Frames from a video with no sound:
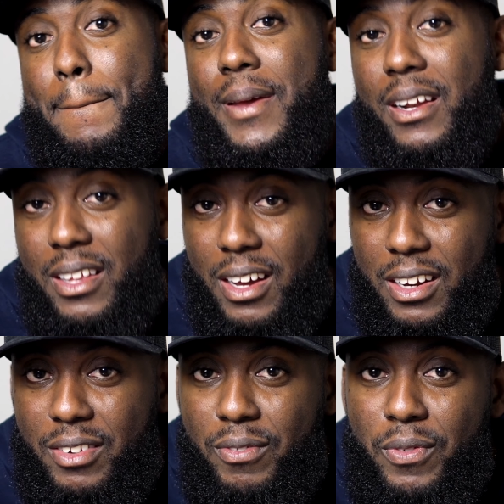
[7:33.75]

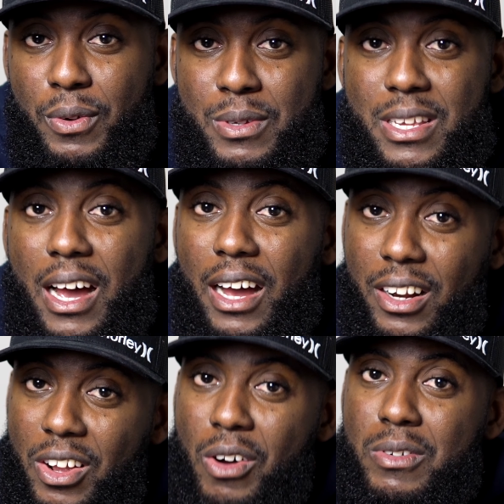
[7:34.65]
billion views
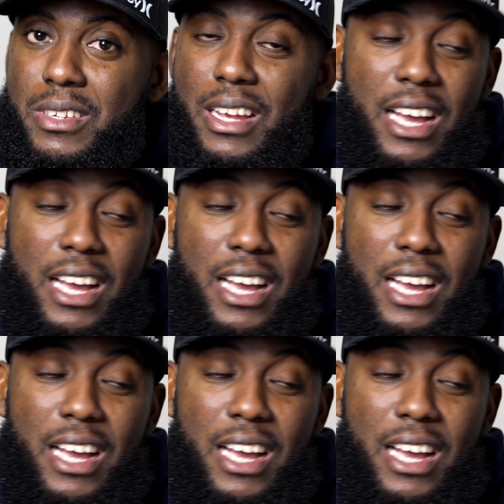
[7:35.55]
and counting.